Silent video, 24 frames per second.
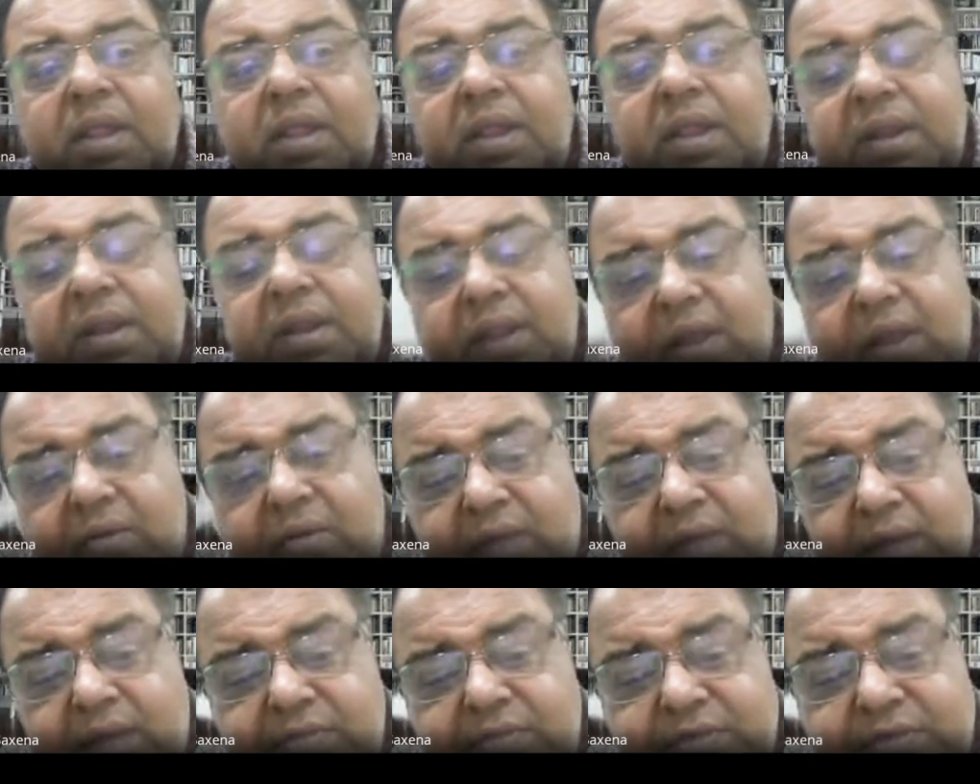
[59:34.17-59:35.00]
Now
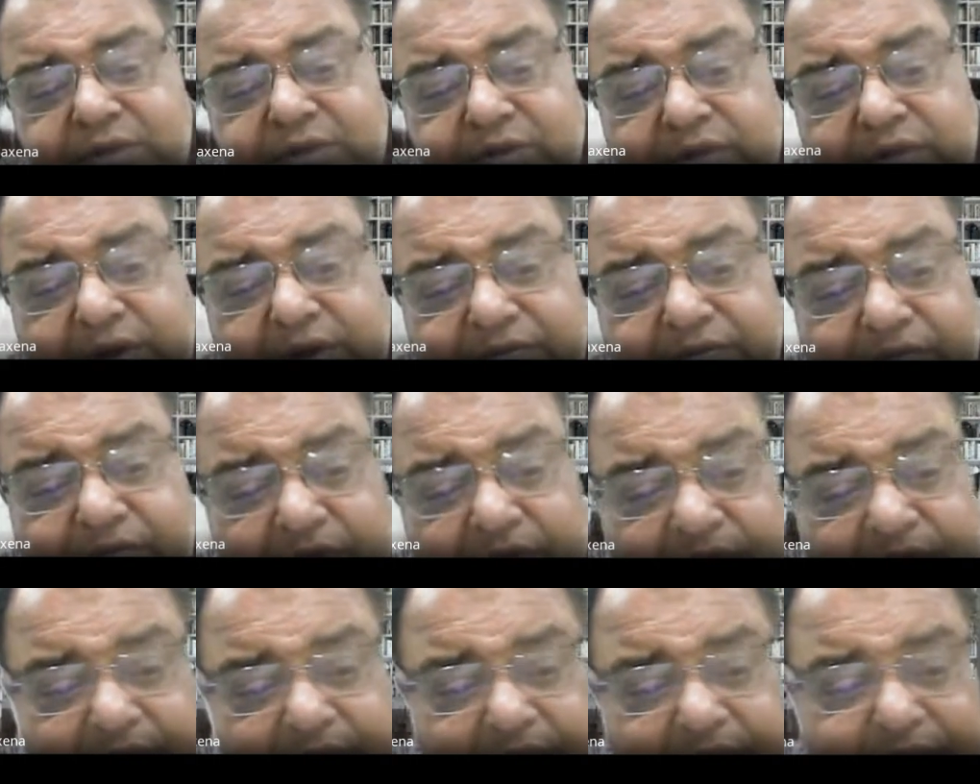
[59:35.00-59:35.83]
comes Unit
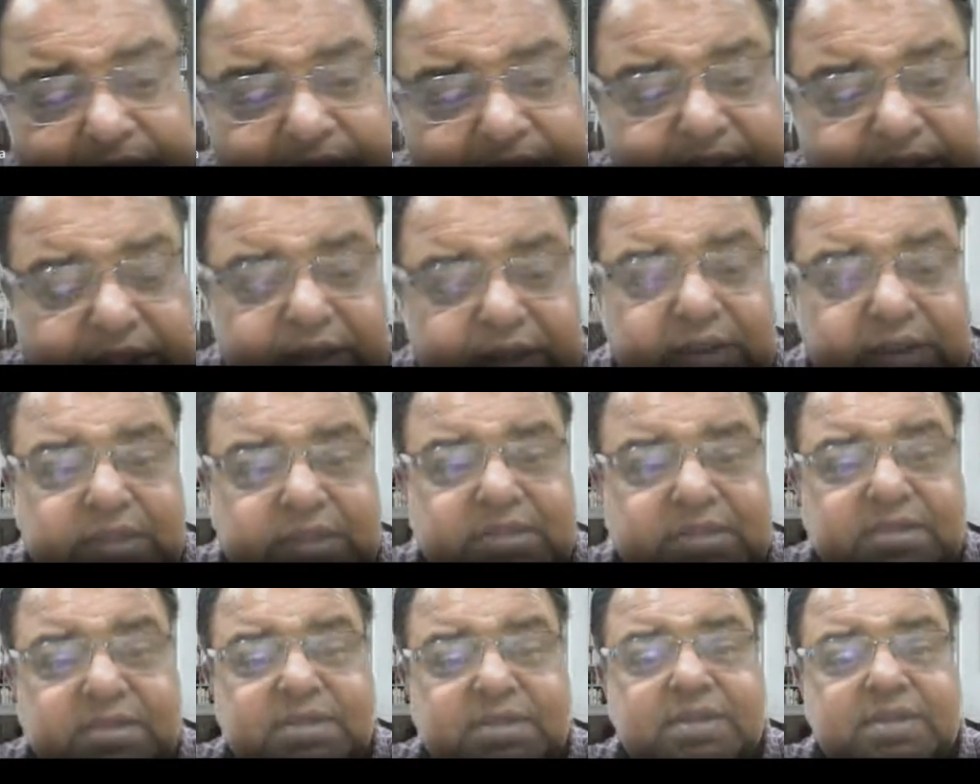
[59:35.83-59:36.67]
14, that
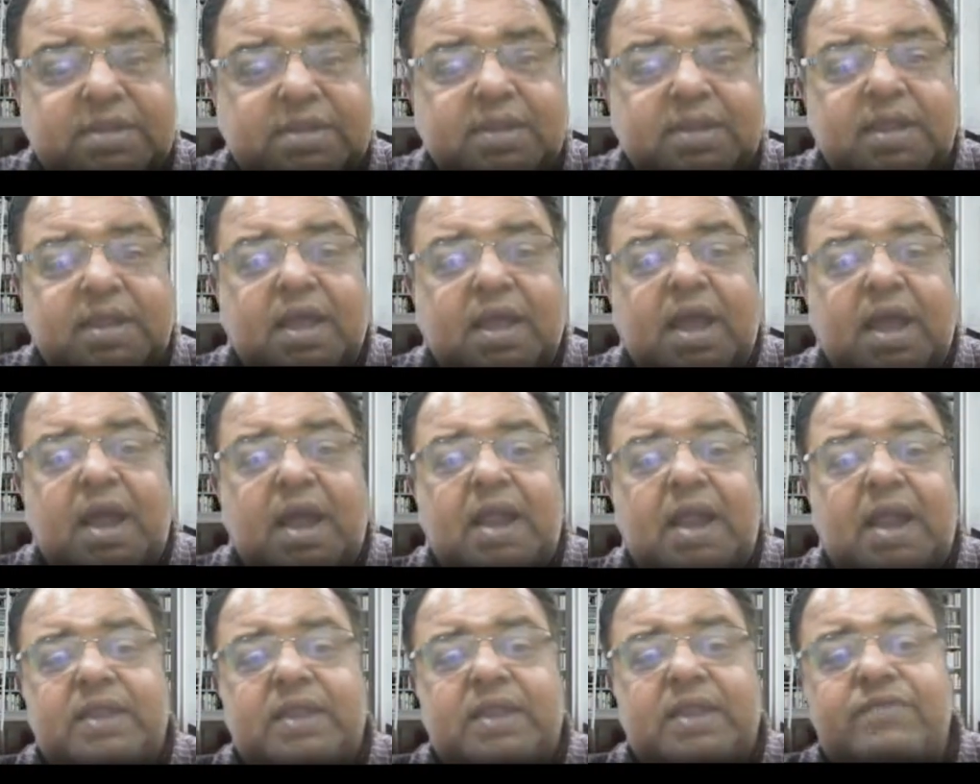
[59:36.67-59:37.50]
is
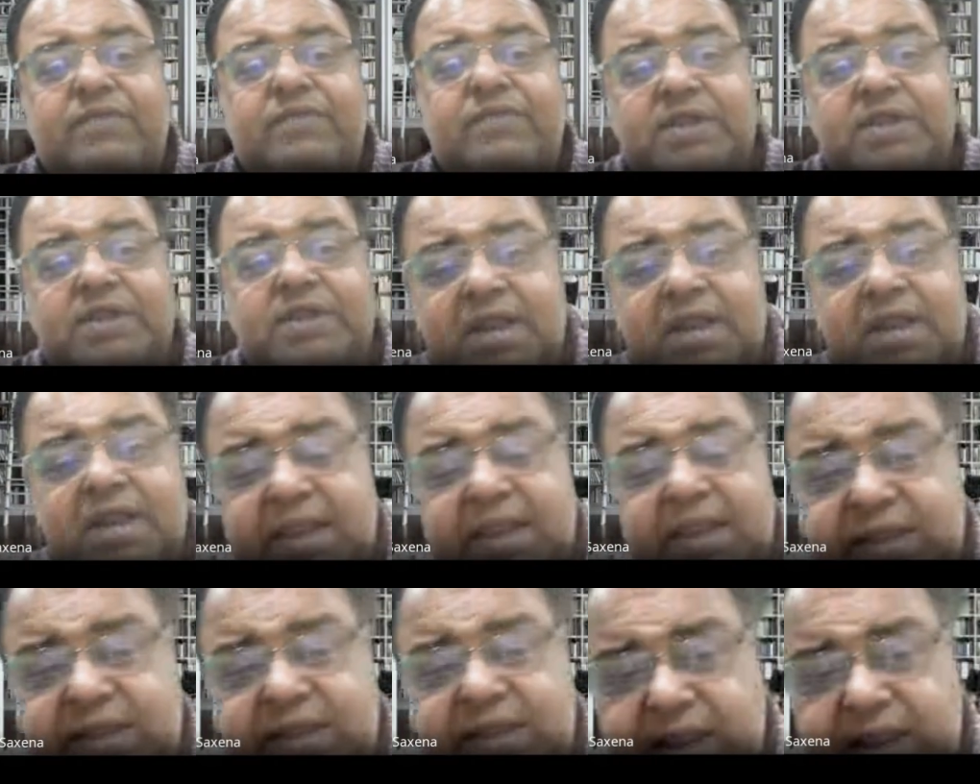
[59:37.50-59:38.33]
artificial
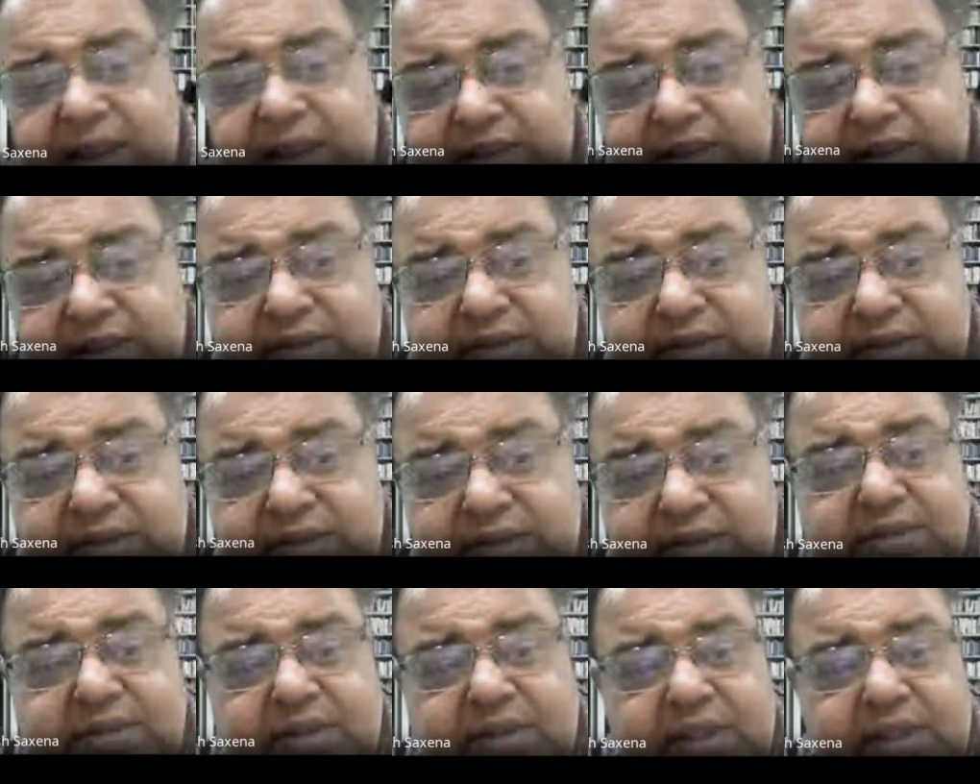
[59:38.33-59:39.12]
intelligence